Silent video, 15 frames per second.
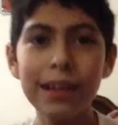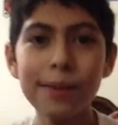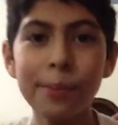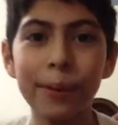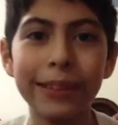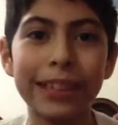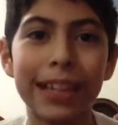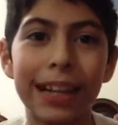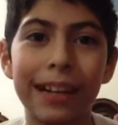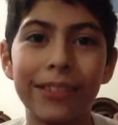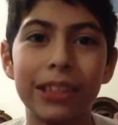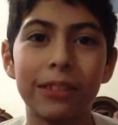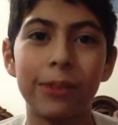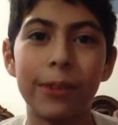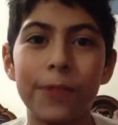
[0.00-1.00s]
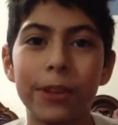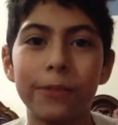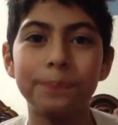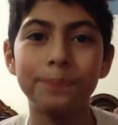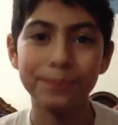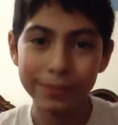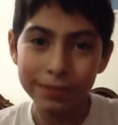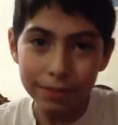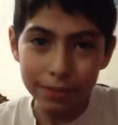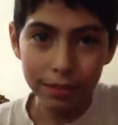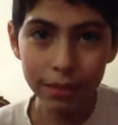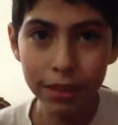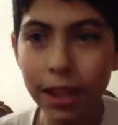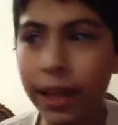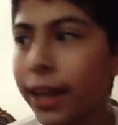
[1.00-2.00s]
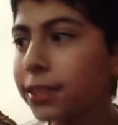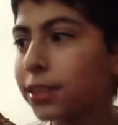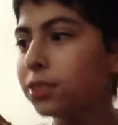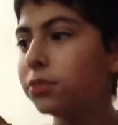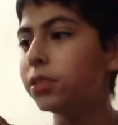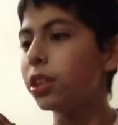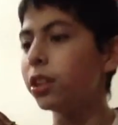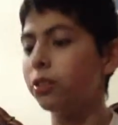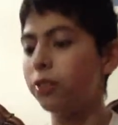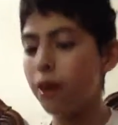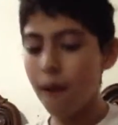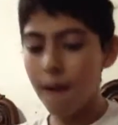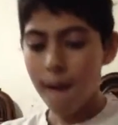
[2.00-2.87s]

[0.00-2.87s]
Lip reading: But let's get on with the review. As you know,